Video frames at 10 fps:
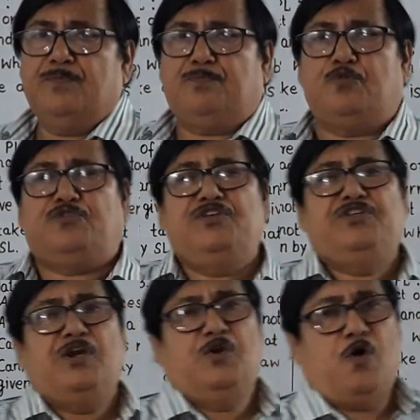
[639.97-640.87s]

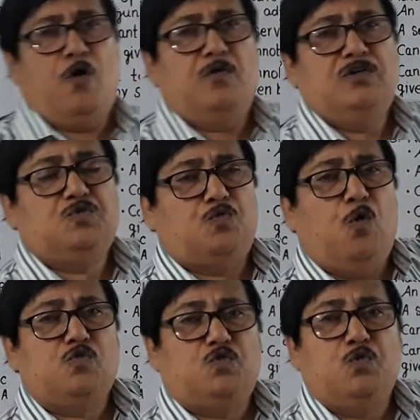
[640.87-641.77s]
Procedural law is
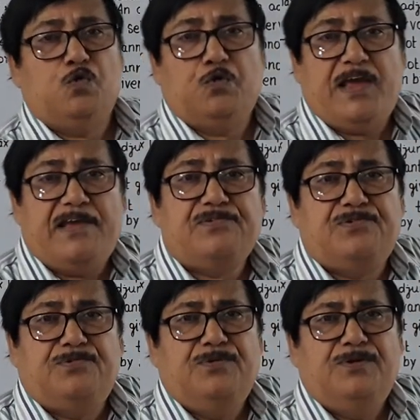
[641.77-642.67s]
also known
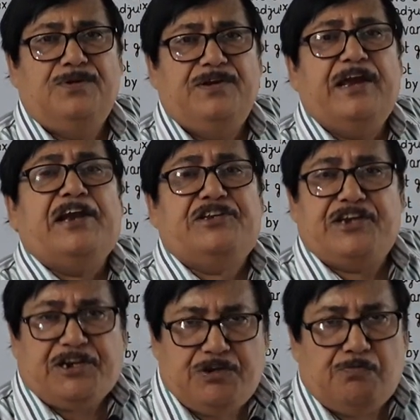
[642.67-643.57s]
as
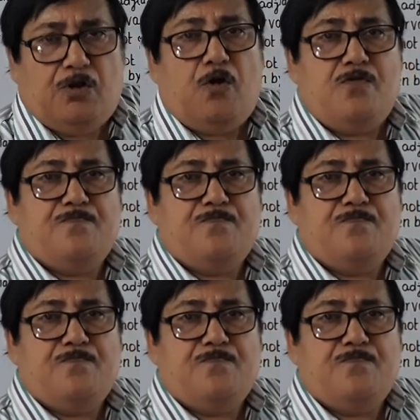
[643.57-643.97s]
adjective law.